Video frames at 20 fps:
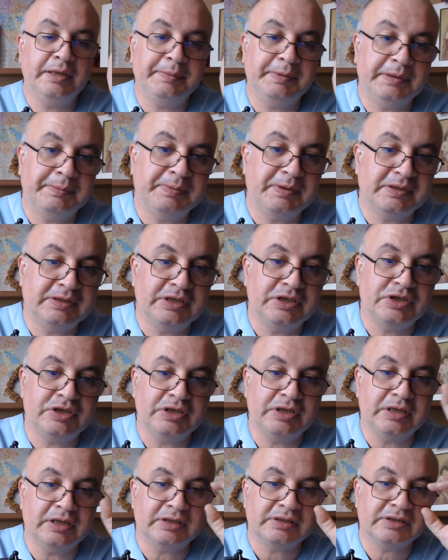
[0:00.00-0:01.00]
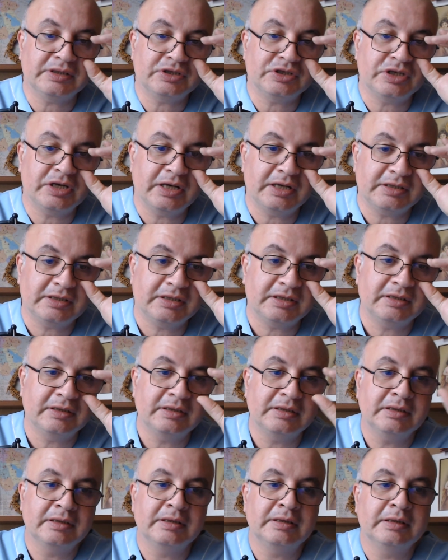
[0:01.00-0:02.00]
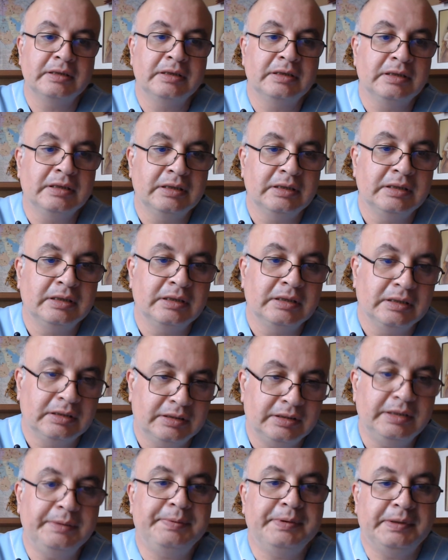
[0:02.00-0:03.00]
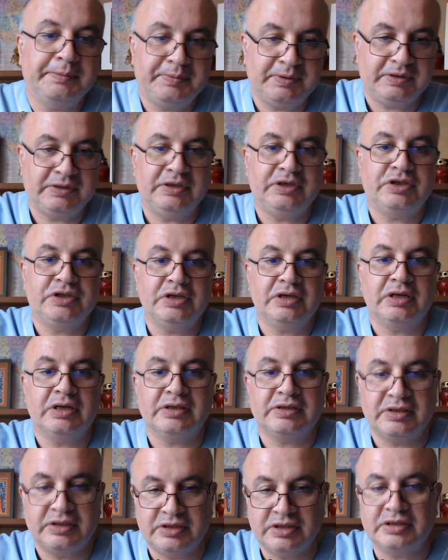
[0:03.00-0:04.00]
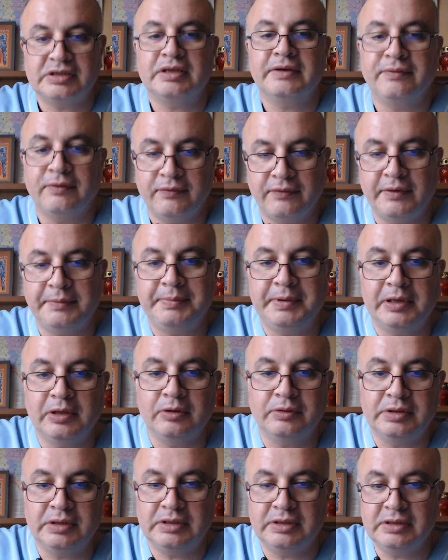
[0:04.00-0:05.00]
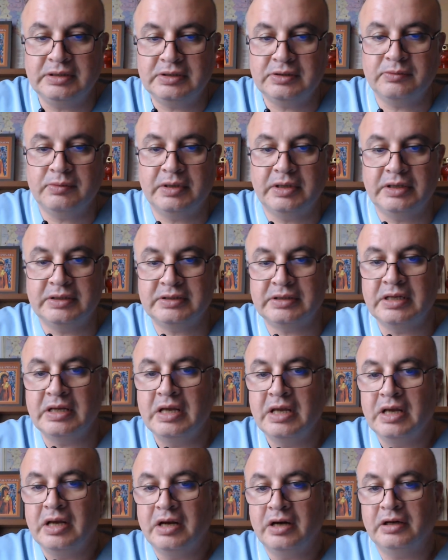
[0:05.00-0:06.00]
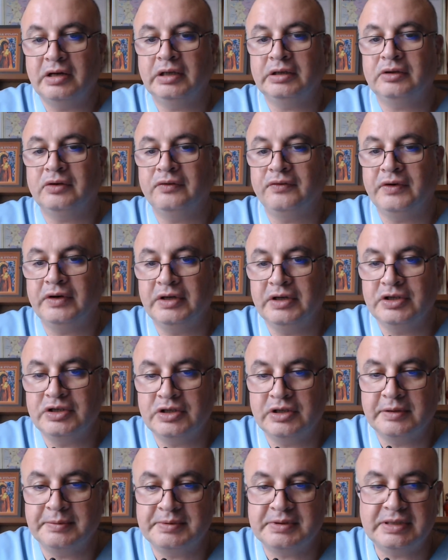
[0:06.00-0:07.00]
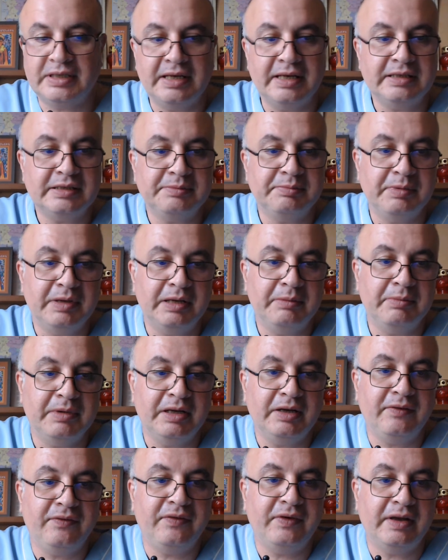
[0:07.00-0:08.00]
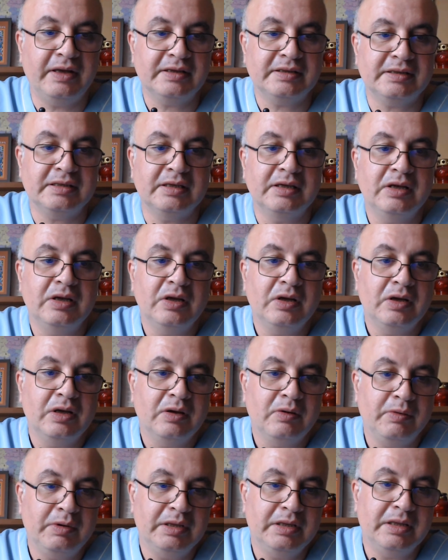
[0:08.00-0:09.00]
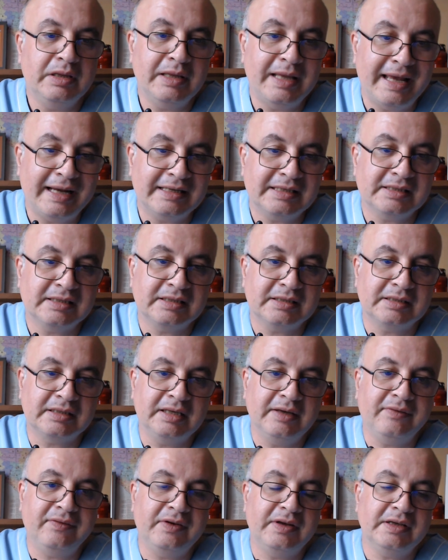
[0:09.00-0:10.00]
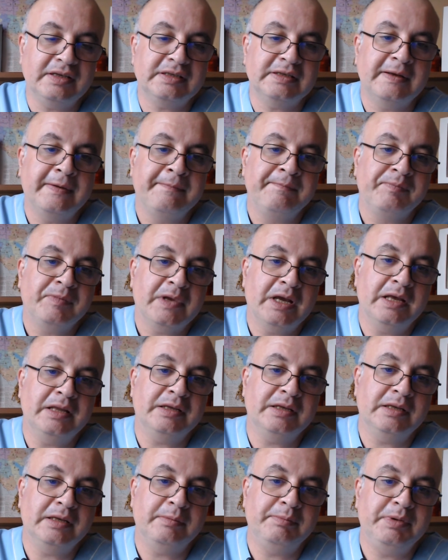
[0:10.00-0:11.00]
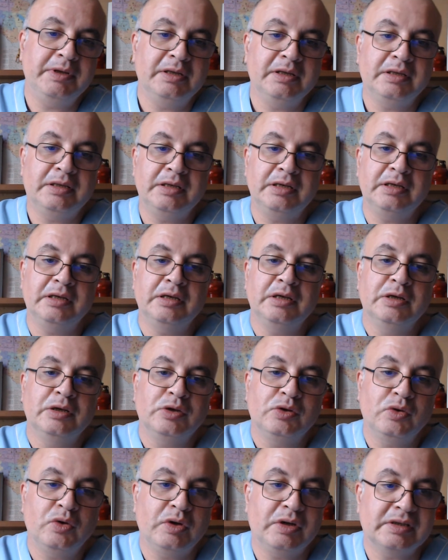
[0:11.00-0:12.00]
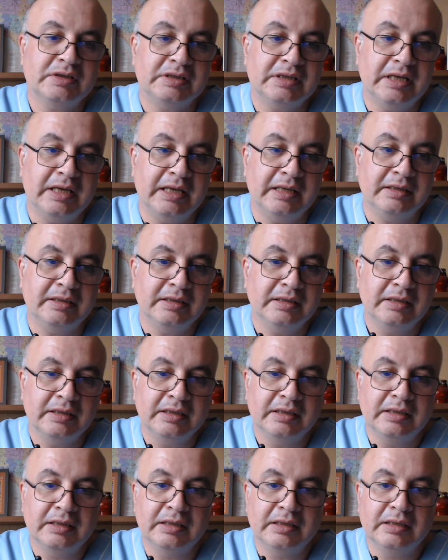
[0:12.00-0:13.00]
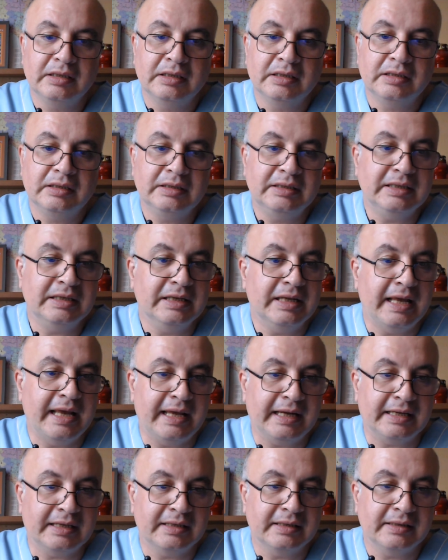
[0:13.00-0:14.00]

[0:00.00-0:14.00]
position are suggestive of epiglottitis, whereas retropharyngeal abscess may manifest with neck stiffness and inability to extend the neck.